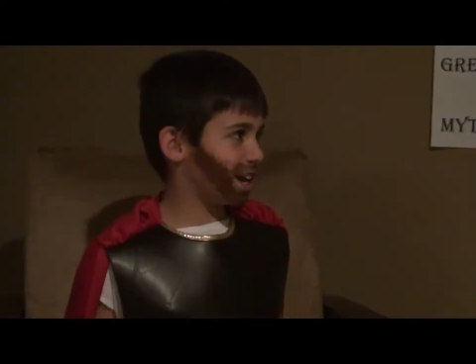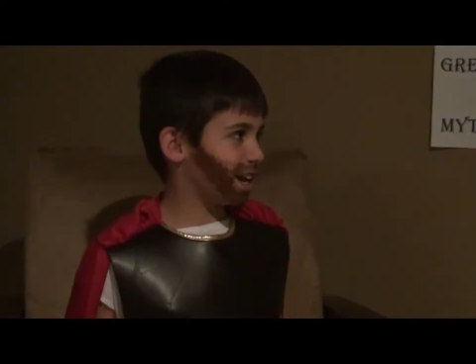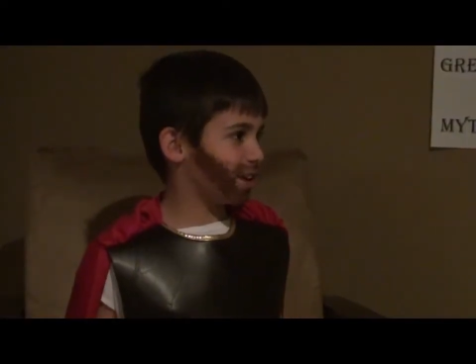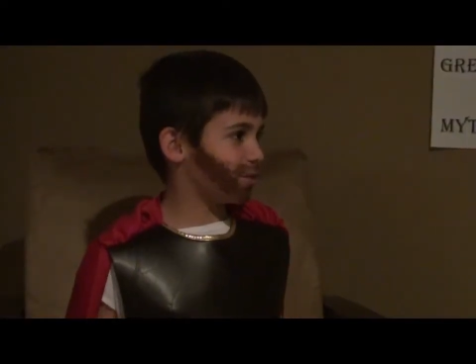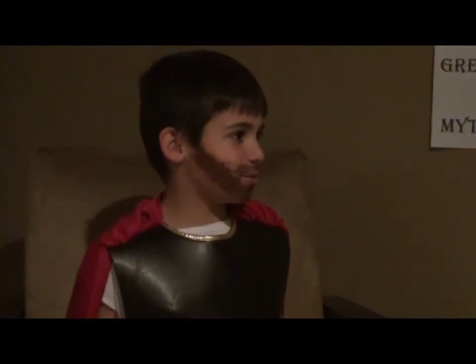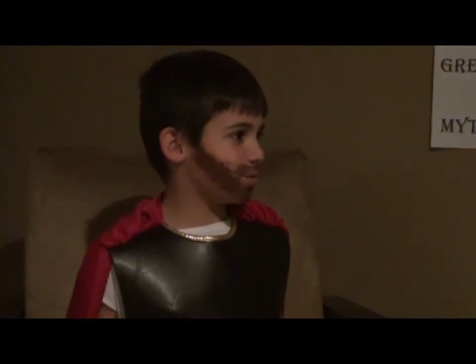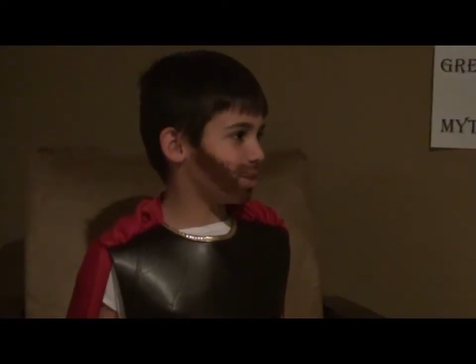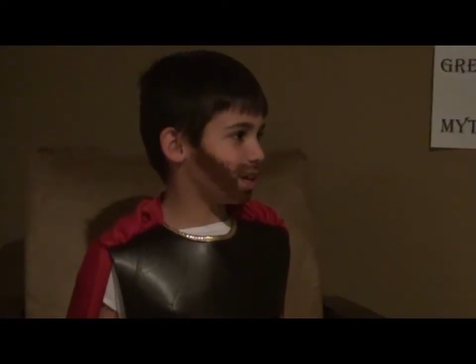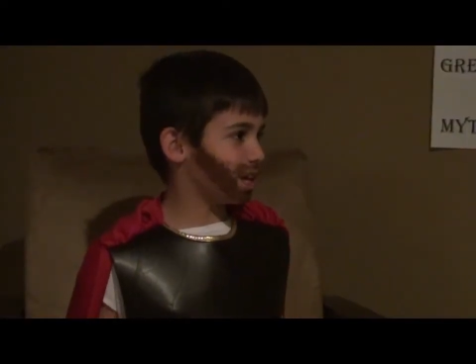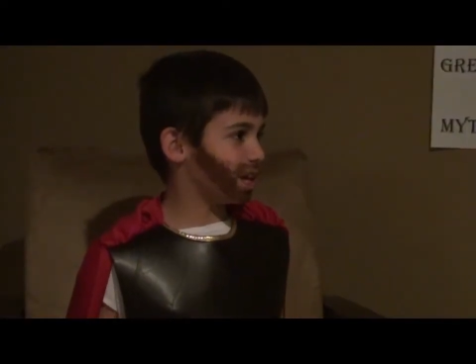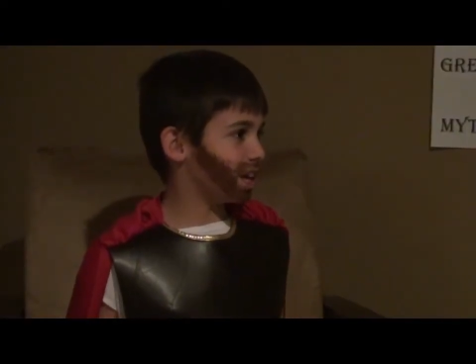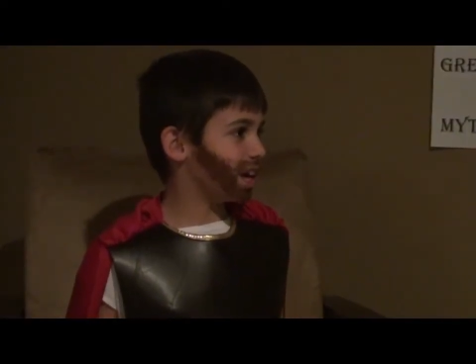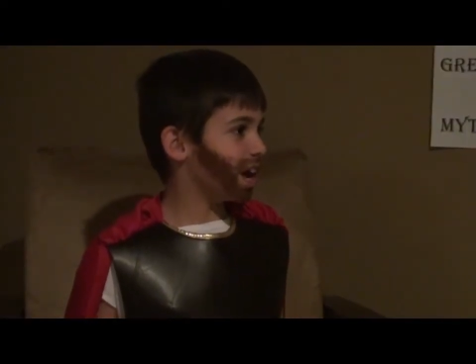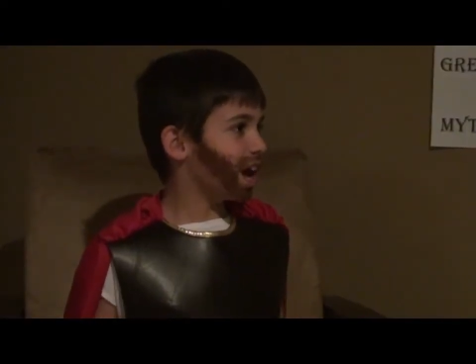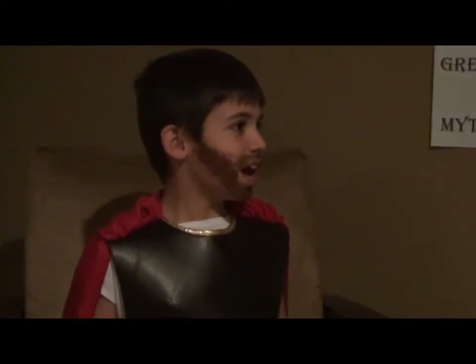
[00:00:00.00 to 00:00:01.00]
gave
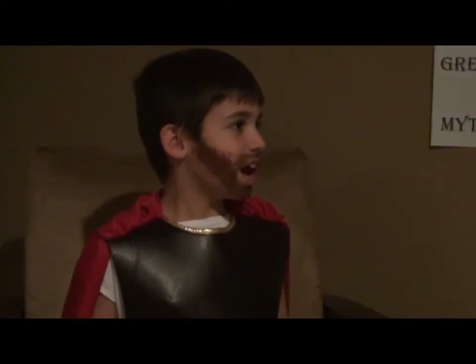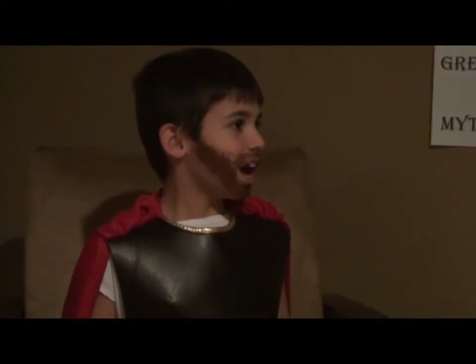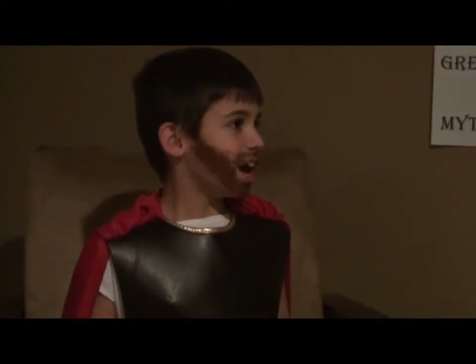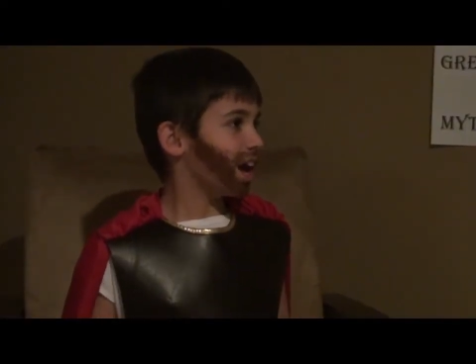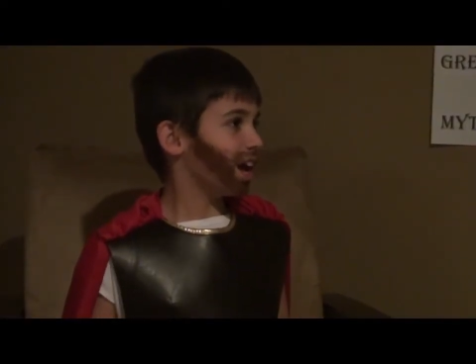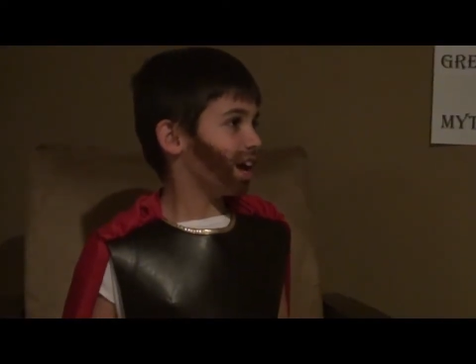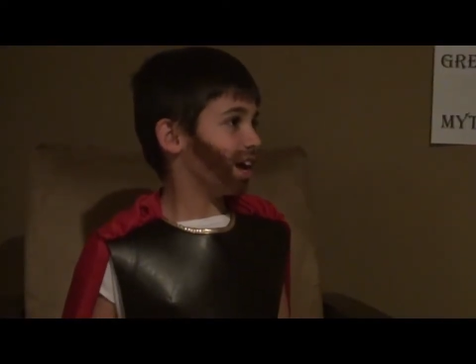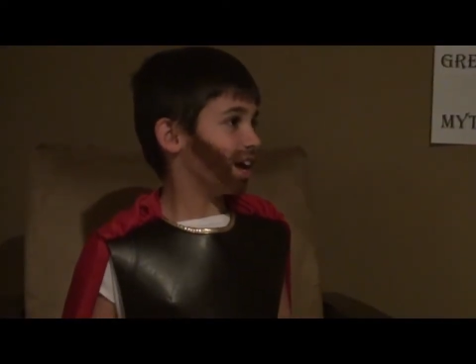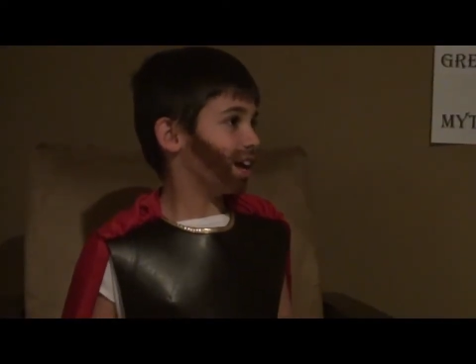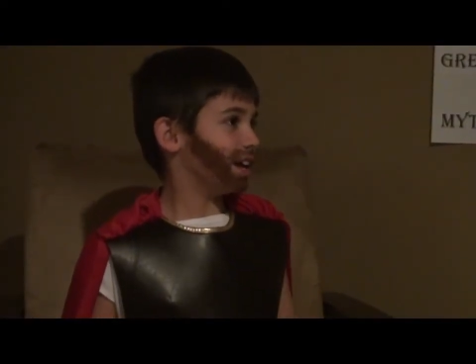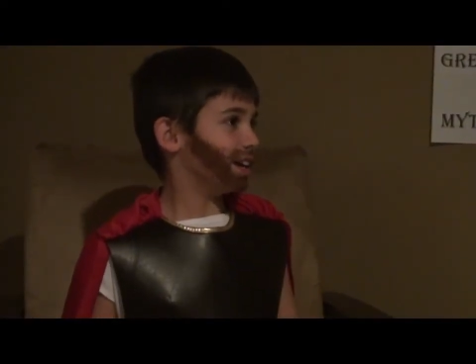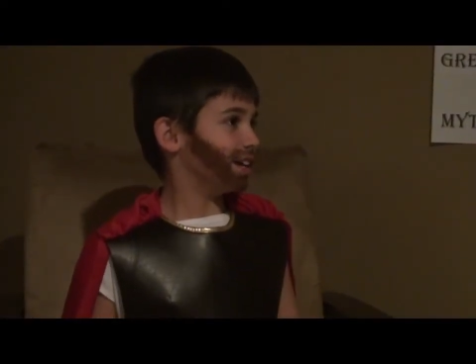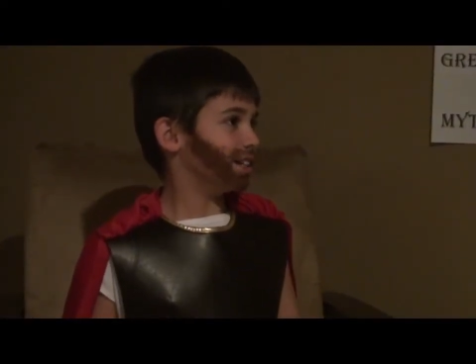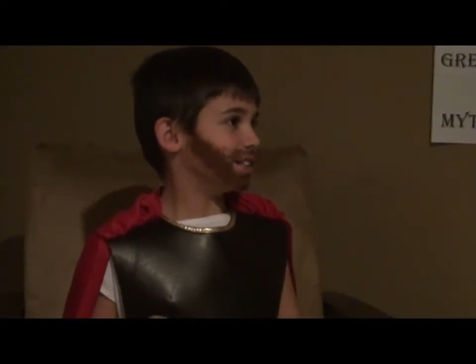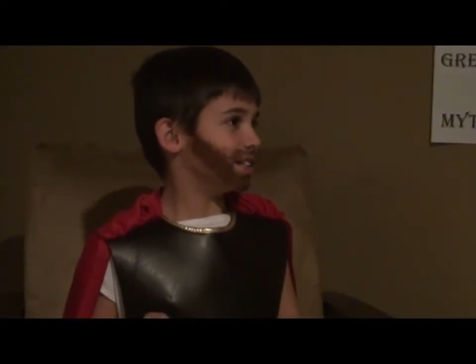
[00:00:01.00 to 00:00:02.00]
me
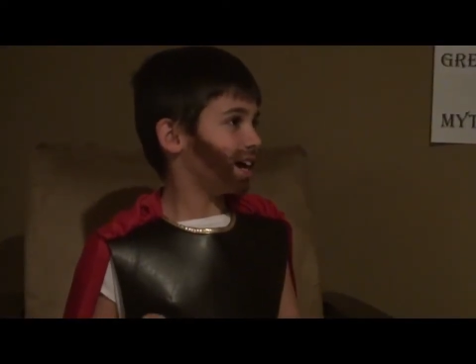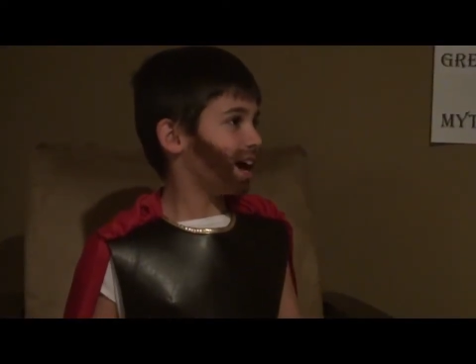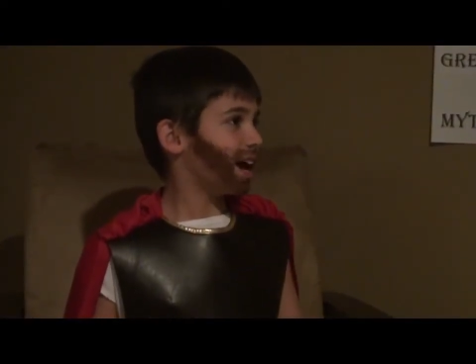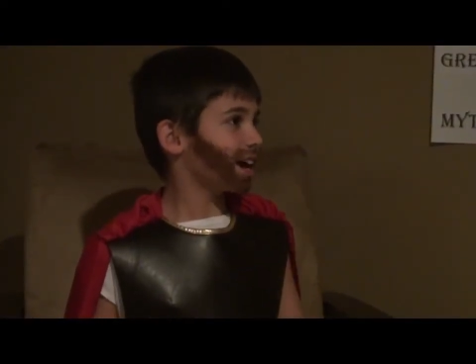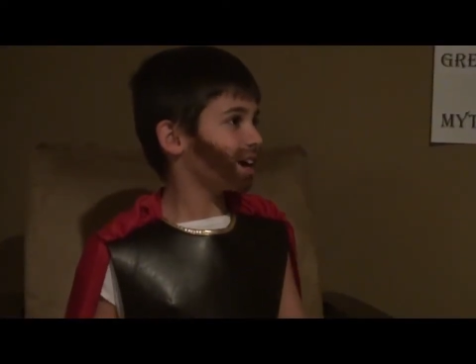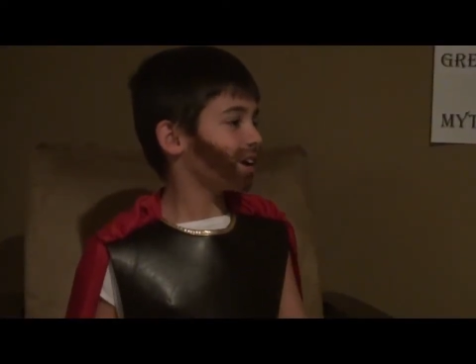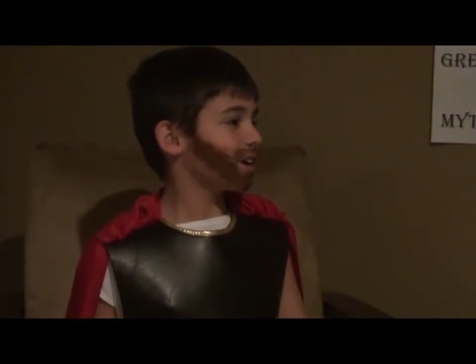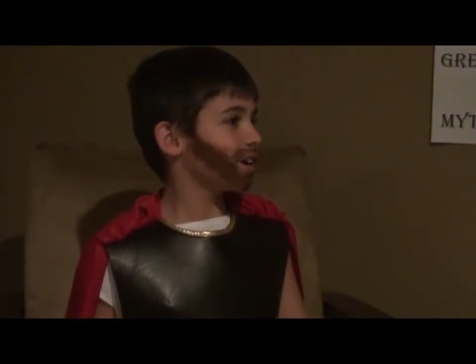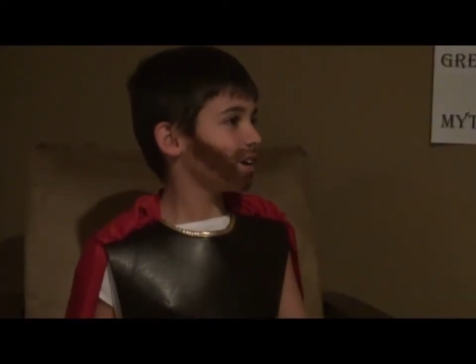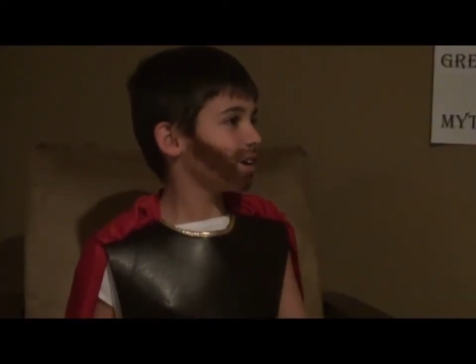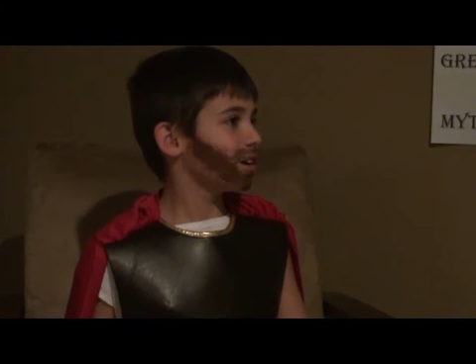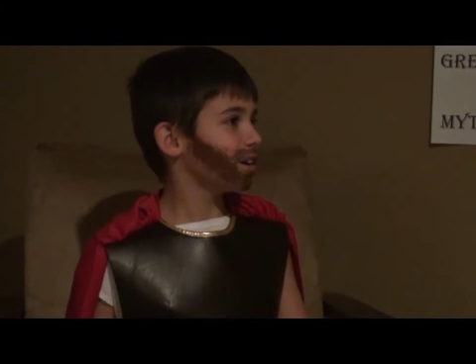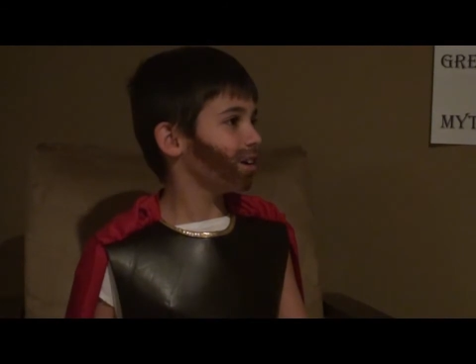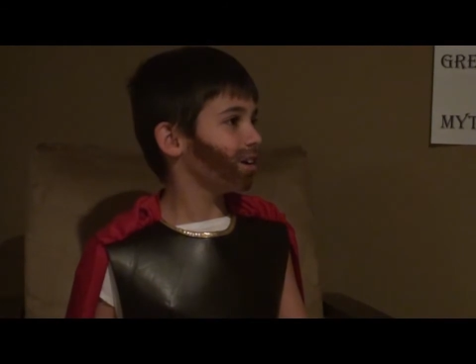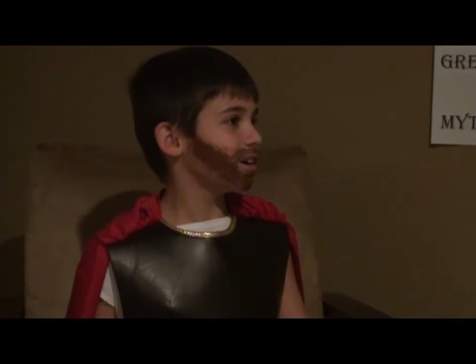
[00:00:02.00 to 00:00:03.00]
a
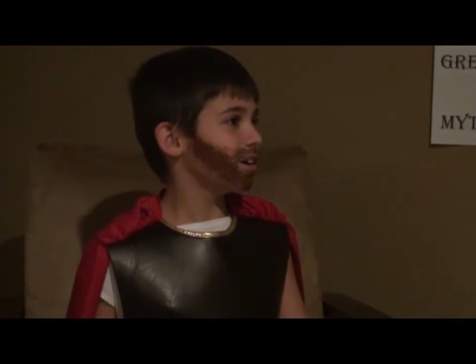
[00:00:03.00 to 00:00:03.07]
dagger,